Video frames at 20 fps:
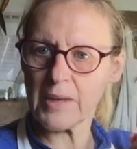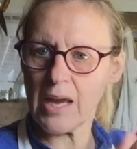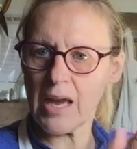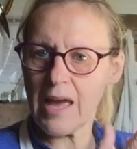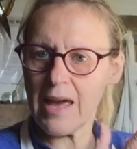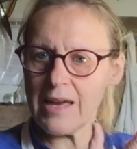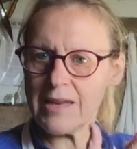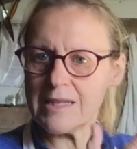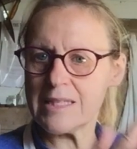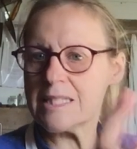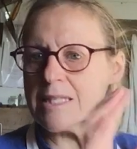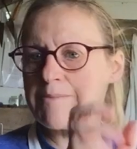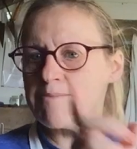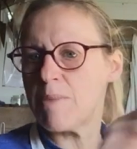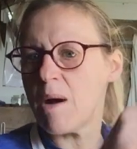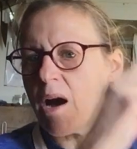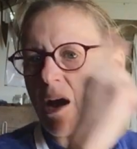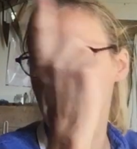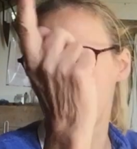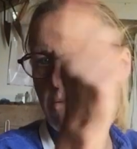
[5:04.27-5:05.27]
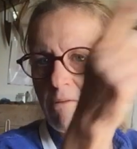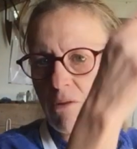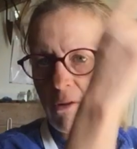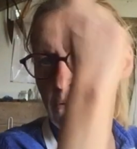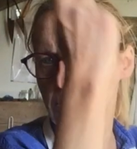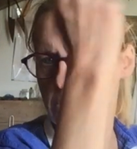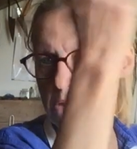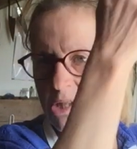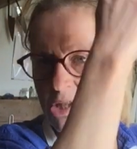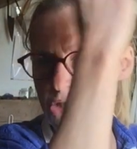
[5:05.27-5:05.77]
a
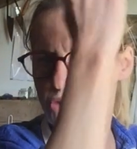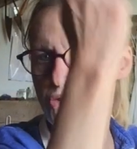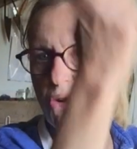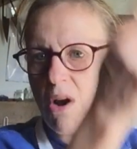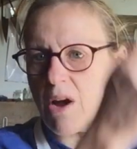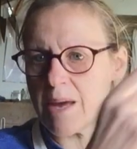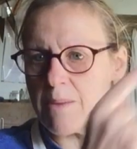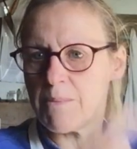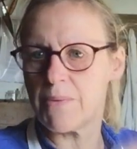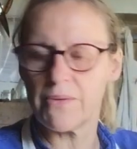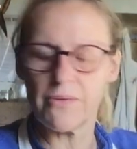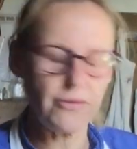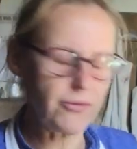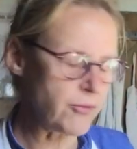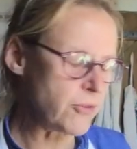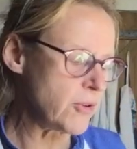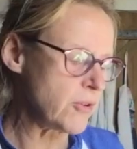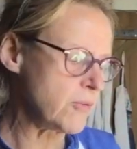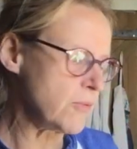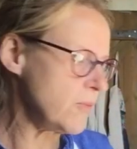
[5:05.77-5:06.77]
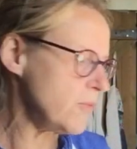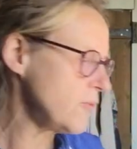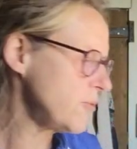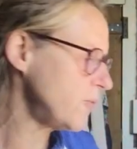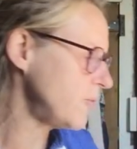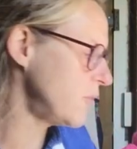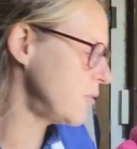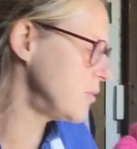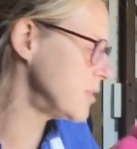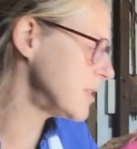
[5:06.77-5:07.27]
spiral stripe through
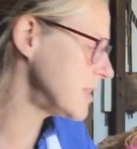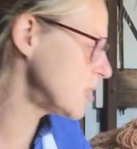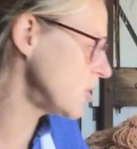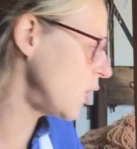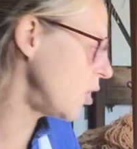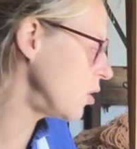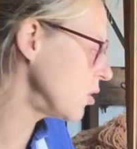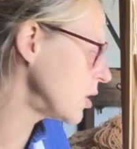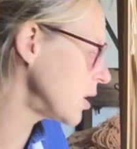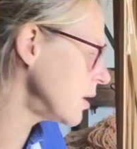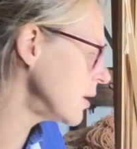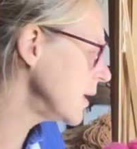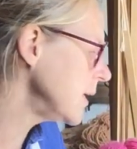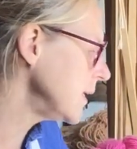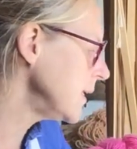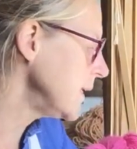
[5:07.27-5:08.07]
the sock.